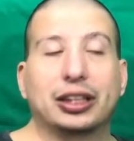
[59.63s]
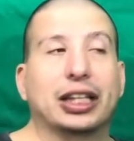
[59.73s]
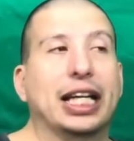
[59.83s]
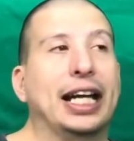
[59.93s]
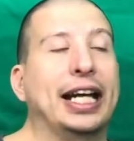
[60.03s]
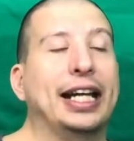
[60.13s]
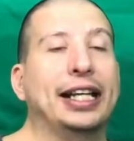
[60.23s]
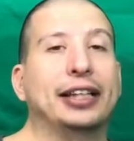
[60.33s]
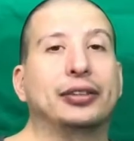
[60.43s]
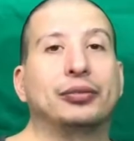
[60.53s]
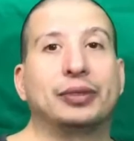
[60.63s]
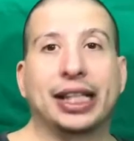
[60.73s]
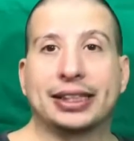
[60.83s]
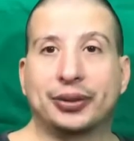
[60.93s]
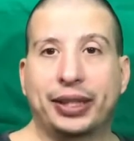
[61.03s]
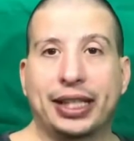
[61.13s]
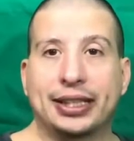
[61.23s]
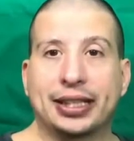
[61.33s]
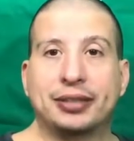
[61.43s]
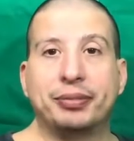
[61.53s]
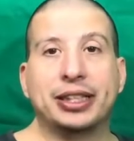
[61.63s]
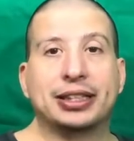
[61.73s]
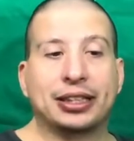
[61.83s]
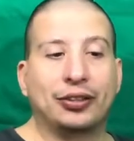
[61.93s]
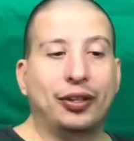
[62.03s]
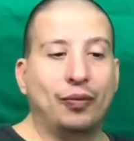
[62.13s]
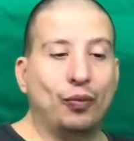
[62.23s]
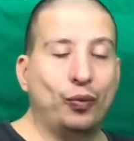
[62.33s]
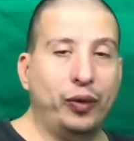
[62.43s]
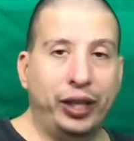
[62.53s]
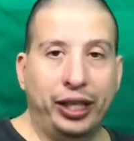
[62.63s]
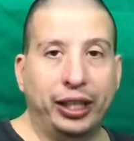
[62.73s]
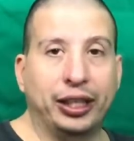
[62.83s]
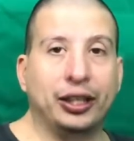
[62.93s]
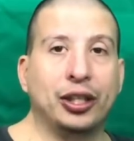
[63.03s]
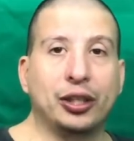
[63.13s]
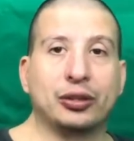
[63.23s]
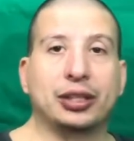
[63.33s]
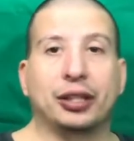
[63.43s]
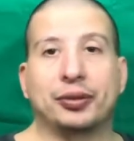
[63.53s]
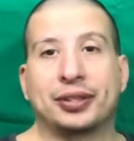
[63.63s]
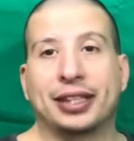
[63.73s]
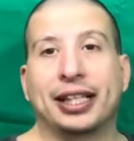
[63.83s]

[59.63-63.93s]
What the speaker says: And that's okay. That means that he knows how to say